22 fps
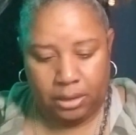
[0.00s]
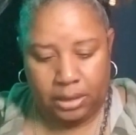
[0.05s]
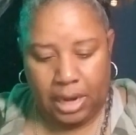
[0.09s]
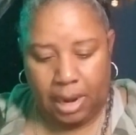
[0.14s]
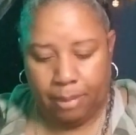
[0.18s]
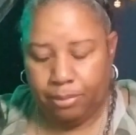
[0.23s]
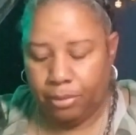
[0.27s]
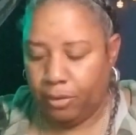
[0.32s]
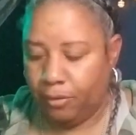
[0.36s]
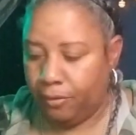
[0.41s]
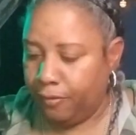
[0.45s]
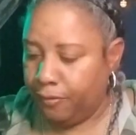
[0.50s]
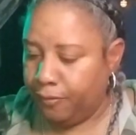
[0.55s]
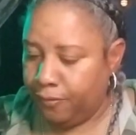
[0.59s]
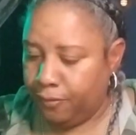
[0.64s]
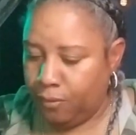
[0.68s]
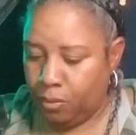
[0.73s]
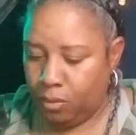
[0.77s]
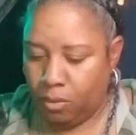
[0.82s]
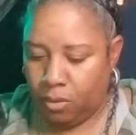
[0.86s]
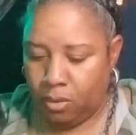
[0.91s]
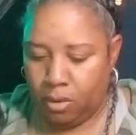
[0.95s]
chapter
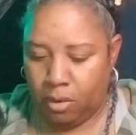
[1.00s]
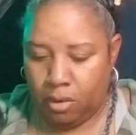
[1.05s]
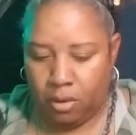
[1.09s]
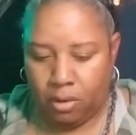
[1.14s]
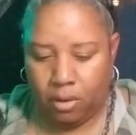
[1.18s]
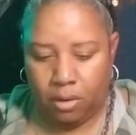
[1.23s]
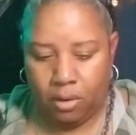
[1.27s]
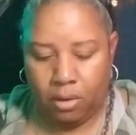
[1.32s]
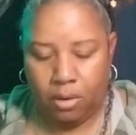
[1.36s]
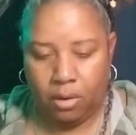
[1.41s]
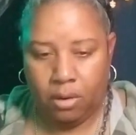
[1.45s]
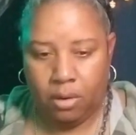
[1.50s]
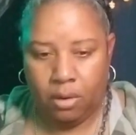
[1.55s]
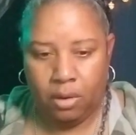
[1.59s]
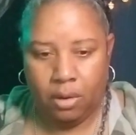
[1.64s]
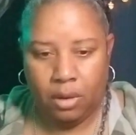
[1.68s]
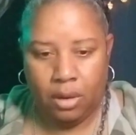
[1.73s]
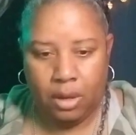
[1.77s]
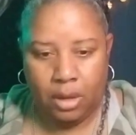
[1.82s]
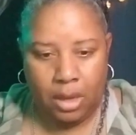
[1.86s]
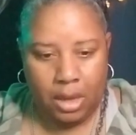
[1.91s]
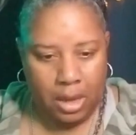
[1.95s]
4.
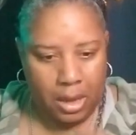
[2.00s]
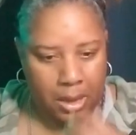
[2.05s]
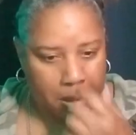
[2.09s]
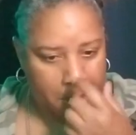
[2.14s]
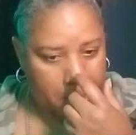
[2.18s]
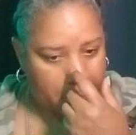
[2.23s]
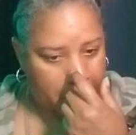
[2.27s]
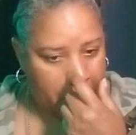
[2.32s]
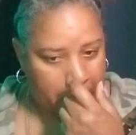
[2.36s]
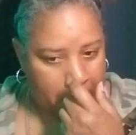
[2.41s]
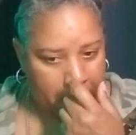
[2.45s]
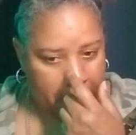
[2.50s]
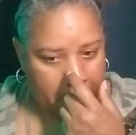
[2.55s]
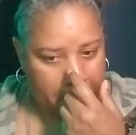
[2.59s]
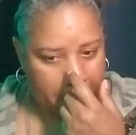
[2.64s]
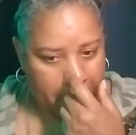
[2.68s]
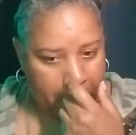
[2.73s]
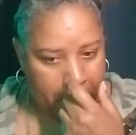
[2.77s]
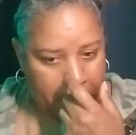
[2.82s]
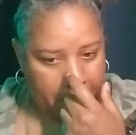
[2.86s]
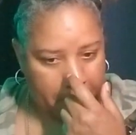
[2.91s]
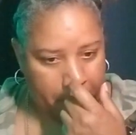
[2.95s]

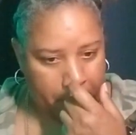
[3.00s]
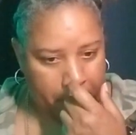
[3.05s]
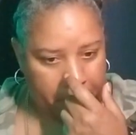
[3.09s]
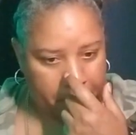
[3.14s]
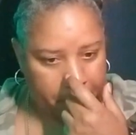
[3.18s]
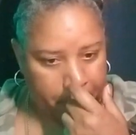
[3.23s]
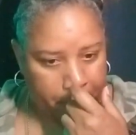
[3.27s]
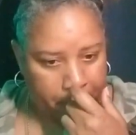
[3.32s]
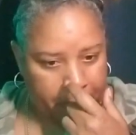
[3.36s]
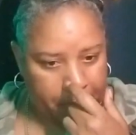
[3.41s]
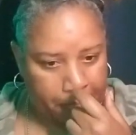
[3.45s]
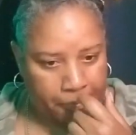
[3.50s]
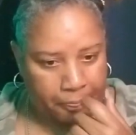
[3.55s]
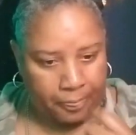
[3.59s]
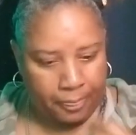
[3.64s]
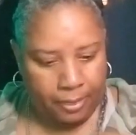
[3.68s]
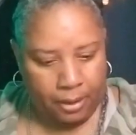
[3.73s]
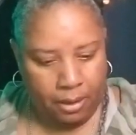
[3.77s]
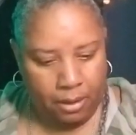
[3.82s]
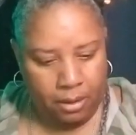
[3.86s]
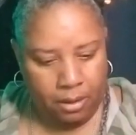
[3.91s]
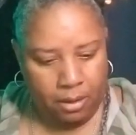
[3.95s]
I'm
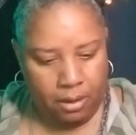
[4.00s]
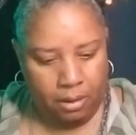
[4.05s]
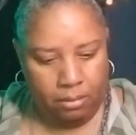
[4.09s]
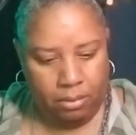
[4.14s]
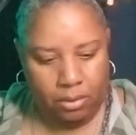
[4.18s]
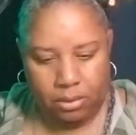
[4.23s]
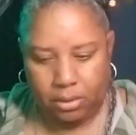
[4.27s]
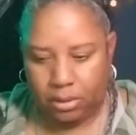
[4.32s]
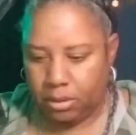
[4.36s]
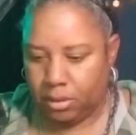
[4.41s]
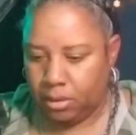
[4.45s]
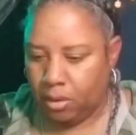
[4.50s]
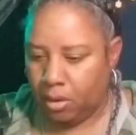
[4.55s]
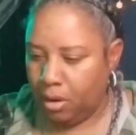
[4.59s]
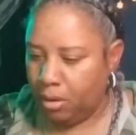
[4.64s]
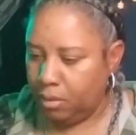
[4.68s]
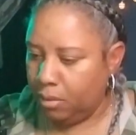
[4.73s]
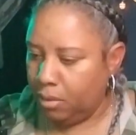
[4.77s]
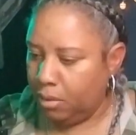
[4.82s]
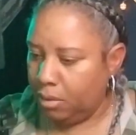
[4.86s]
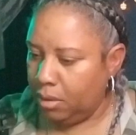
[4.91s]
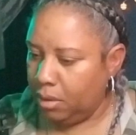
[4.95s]
going to
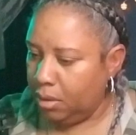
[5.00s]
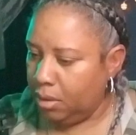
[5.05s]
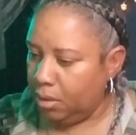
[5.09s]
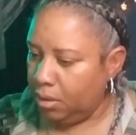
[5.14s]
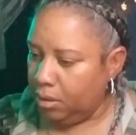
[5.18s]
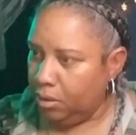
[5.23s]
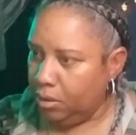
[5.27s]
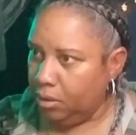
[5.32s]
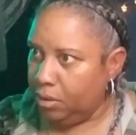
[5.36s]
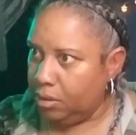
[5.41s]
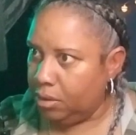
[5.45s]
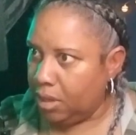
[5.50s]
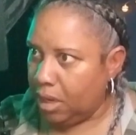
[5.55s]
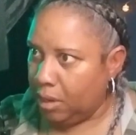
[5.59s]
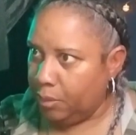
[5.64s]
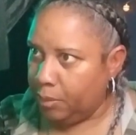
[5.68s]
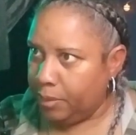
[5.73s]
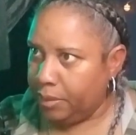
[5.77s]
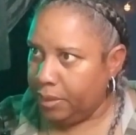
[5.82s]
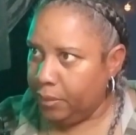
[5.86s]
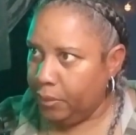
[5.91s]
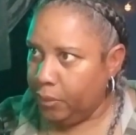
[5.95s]
start. Usually
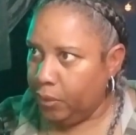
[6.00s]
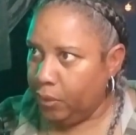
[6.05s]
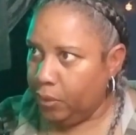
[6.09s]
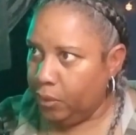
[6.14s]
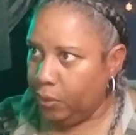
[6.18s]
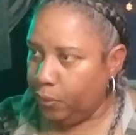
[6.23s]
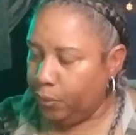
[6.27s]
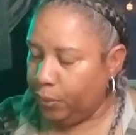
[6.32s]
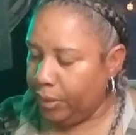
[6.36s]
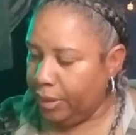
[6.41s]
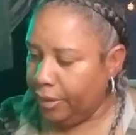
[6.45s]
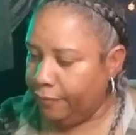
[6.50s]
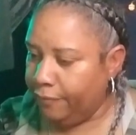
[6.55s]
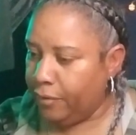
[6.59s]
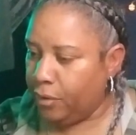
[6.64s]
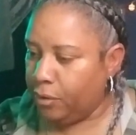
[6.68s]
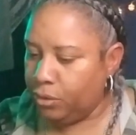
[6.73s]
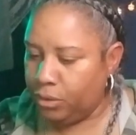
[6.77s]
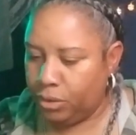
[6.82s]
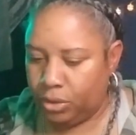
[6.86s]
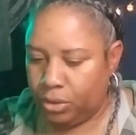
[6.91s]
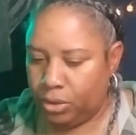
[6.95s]
I will read
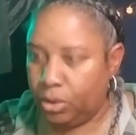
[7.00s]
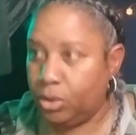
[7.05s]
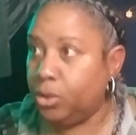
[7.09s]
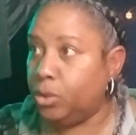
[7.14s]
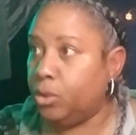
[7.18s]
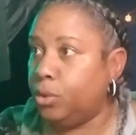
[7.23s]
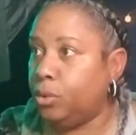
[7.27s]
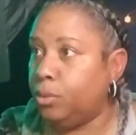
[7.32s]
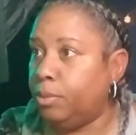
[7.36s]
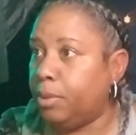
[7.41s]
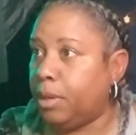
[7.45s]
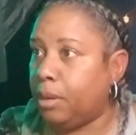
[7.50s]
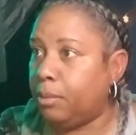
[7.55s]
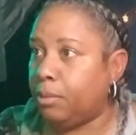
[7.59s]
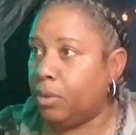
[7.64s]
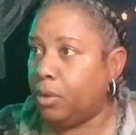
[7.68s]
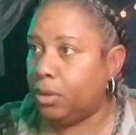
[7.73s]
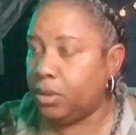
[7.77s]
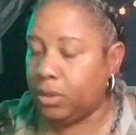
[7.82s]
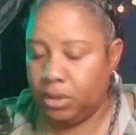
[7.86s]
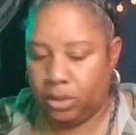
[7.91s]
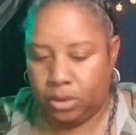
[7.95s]
verse 2, but I'm
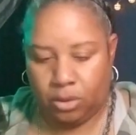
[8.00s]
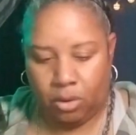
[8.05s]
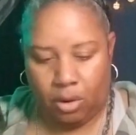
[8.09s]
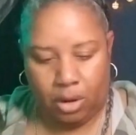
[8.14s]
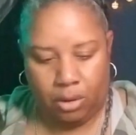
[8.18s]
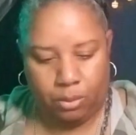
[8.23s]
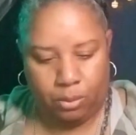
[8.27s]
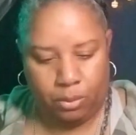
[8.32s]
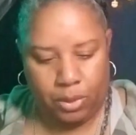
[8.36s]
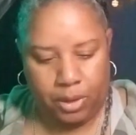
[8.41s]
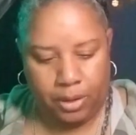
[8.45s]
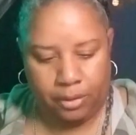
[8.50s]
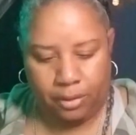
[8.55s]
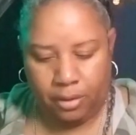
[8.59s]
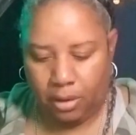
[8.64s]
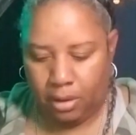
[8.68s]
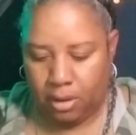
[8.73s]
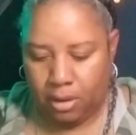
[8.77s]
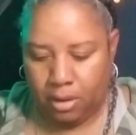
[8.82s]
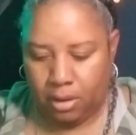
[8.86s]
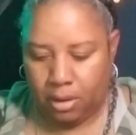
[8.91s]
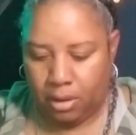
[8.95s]
going to start with
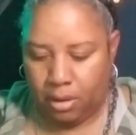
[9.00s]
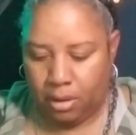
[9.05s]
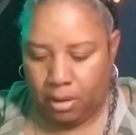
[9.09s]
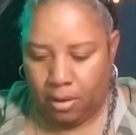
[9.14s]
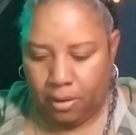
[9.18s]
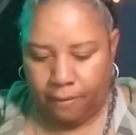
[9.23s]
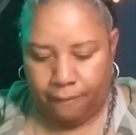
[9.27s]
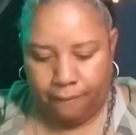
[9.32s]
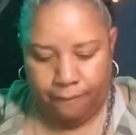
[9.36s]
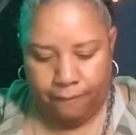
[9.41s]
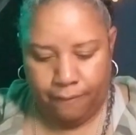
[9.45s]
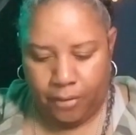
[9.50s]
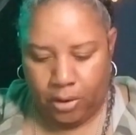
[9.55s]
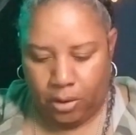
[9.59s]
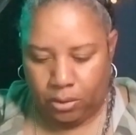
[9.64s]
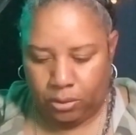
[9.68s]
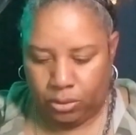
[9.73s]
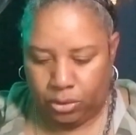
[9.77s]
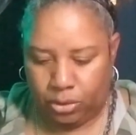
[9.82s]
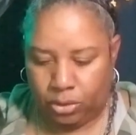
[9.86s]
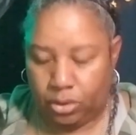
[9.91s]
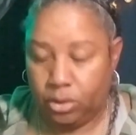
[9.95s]

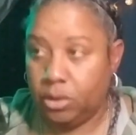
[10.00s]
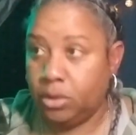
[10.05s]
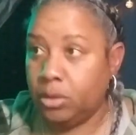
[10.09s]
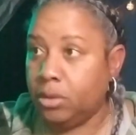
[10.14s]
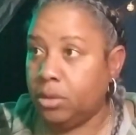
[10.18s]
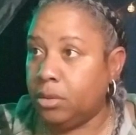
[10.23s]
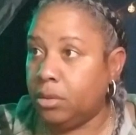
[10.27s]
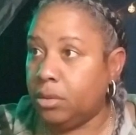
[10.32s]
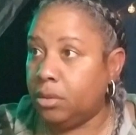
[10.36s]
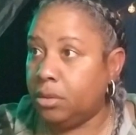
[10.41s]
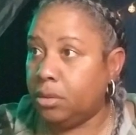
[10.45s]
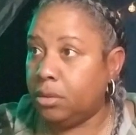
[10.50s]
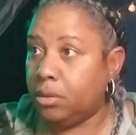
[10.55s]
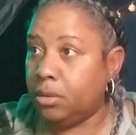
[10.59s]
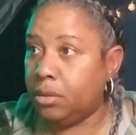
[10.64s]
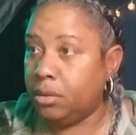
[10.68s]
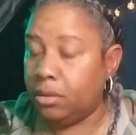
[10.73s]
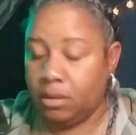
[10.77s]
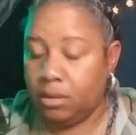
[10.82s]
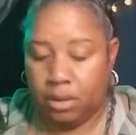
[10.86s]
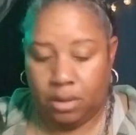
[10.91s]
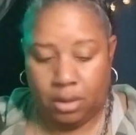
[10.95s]
verse
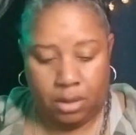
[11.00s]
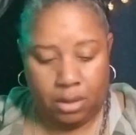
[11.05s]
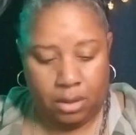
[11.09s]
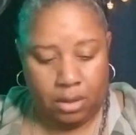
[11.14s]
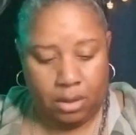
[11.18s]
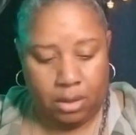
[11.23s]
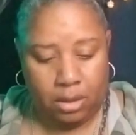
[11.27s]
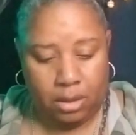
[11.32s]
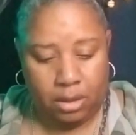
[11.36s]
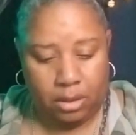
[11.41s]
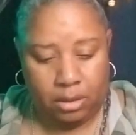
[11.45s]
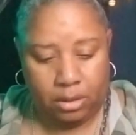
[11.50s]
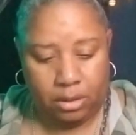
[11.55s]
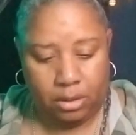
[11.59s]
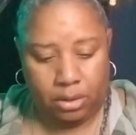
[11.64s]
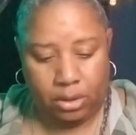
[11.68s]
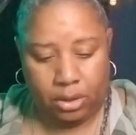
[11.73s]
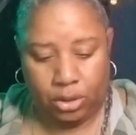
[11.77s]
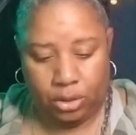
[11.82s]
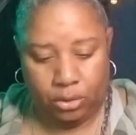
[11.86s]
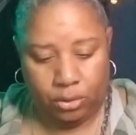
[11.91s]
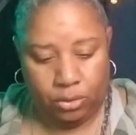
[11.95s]

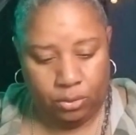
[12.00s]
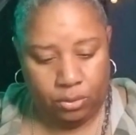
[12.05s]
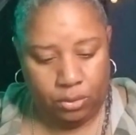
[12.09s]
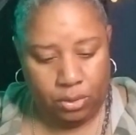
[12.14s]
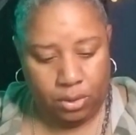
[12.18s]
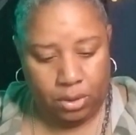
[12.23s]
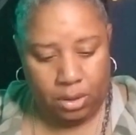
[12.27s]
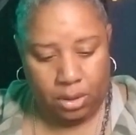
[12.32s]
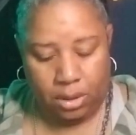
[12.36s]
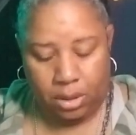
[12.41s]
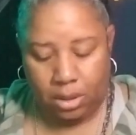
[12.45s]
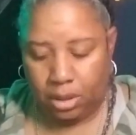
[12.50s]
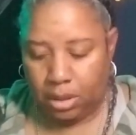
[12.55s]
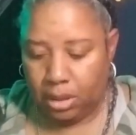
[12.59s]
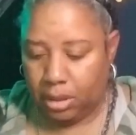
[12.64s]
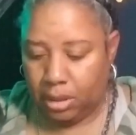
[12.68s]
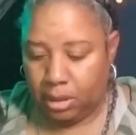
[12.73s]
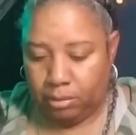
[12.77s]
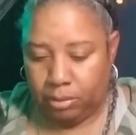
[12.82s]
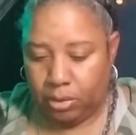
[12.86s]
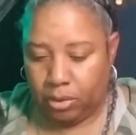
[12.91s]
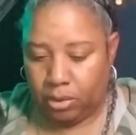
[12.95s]
2.
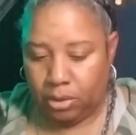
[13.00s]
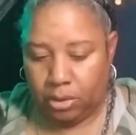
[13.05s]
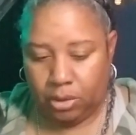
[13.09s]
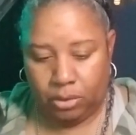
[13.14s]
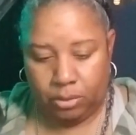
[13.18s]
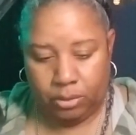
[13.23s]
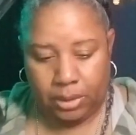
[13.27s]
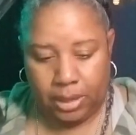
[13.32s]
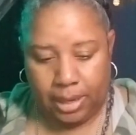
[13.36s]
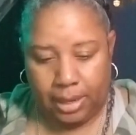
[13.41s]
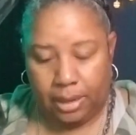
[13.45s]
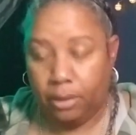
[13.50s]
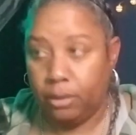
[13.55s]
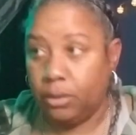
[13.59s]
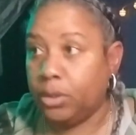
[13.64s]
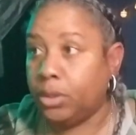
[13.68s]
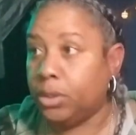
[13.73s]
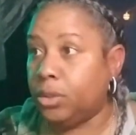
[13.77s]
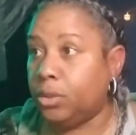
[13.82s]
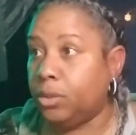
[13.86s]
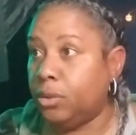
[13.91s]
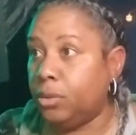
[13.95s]
And I'm going to go
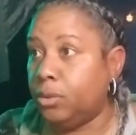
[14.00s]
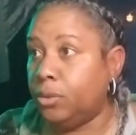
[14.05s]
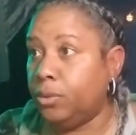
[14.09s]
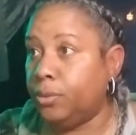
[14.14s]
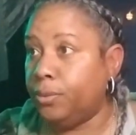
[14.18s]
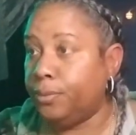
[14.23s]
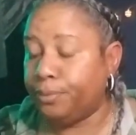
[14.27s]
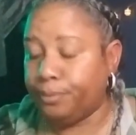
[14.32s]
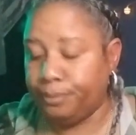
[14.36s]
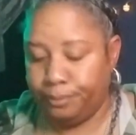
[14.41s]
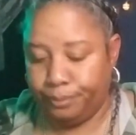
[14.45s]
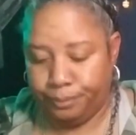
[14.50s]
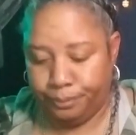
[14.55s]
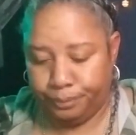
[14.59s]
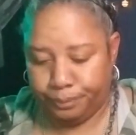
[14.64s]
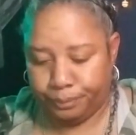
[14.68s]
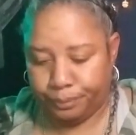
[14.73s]
down to